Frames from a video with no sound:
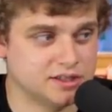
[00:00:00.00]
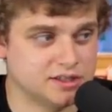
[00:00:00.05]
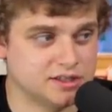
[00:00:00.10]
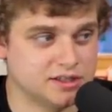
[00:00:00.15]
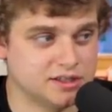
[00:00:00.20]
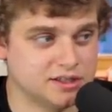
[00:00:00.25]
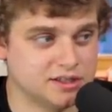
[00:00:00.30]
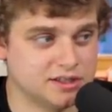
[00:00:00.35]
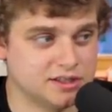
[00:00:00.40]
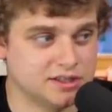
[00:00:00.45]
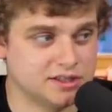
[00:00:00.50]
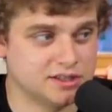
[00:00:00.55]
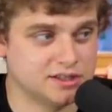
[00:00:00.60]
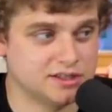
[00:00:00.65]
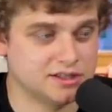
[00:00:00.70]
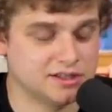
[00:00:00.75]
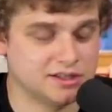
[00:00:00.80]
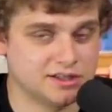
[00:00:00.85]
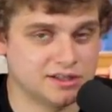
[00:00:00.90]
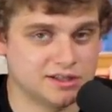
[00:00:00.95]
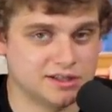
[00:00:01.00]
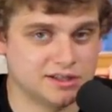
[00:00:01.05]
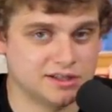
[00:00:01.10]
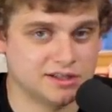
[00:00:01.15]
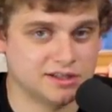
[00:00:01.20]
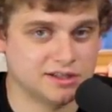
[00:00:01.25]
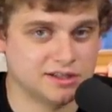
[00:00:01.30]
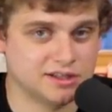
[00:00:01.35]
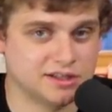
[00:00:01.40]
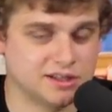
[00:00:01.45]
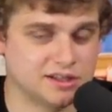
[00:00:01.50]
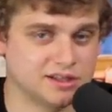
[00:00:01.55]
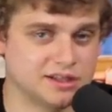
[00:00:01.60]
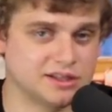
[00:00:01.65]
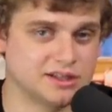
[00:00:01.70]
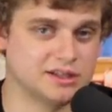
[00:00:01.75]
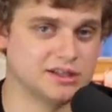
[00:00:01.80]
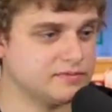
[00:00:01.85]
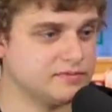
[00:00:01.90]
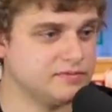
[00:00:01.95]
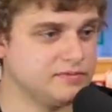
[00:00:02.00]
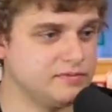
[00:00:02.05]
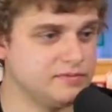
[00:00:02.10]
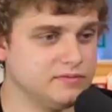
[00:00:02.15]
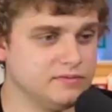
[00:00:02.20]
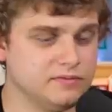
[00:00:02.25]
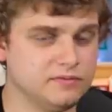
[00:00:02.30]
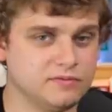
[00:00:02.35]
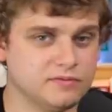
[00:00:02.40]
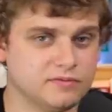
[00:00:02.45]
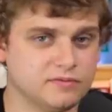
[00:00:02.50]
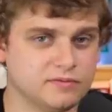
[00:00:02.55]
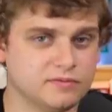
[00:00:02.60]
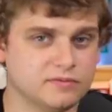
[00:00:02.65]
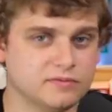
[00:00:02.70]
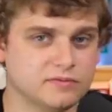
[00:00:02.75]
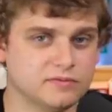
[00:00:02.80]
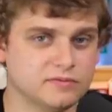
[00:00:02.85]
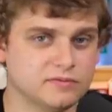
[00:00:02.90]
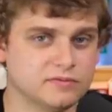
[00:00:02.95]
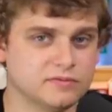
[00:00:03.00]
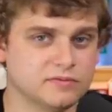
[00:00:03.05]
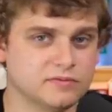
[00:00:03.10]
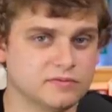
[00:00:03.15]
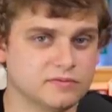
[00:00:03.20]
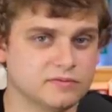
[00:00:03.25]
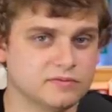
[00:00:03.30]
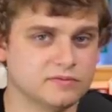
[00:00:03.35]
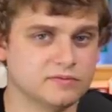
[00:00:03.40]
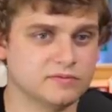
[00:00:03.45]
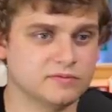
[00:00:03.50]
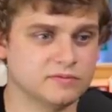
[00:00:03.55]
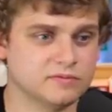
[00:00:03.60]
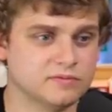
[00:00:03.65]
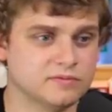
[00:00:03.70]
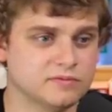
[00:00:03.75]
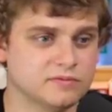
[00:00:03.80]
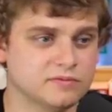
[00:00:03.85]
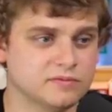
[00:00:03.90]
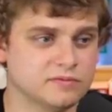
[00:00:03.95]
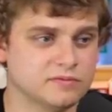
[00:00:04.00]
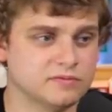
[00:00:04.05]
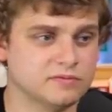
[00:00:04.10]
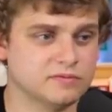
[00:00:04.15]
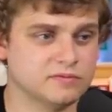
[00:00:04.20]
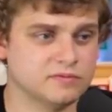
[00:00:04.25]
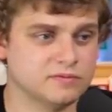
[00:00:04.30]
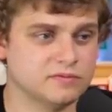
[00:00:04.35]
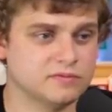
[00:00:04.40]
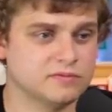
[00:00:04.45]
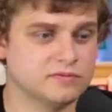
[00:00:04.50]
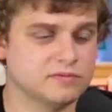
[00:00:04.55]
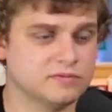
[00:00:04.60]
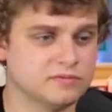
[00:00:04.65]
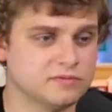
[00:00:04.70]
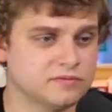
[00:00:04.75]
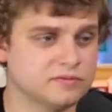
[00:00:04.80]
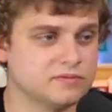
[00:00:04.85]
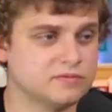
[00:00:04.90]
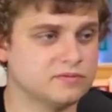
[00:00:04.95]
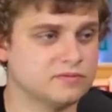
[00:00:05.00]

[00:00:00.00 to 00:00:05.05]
This person isn't speaking.